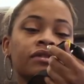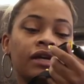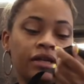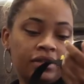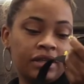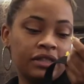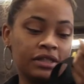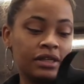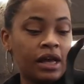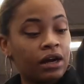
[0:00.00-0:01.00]
Yeah, that's
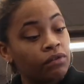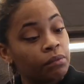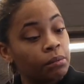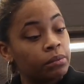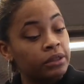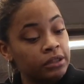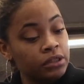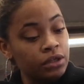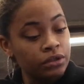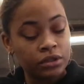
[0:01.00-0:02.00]
it. I don't remember what
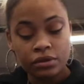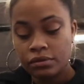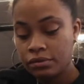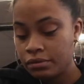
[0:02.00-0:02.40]
this goes to.